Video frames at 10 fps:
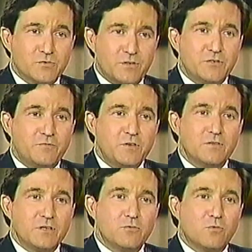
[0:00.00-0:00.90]
or did you feel
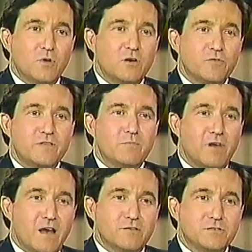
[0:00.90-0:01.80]
that you were well within the
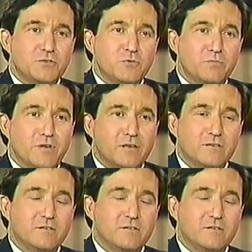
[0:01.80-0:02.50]
bounds that you had been?